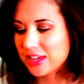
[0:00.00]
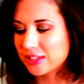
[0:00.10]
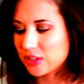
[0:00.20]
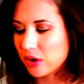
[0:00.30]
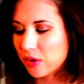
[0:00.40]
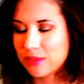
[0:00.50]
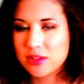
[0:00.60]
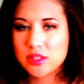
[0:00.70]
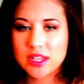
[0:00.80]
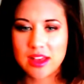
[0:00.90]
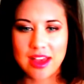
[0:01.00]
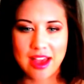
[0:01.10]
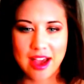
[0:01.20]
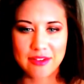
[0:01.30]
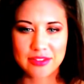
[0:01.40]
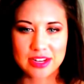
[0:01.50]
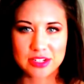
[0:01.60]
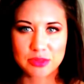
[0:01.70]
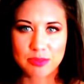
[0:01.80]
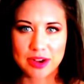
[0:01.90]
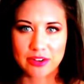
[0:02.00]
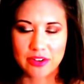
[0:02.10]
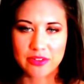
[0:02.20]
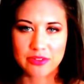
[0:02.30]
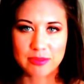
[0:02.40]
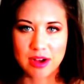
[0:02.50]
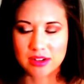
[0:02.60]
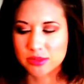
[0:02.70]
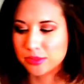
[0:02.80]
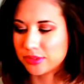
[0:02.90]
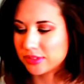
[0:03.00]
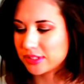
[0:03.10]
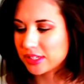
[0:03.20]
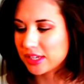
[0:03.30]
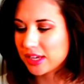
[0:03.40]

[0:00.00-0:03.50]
So I'm using a 1/2 inch barrel from Hot Tools,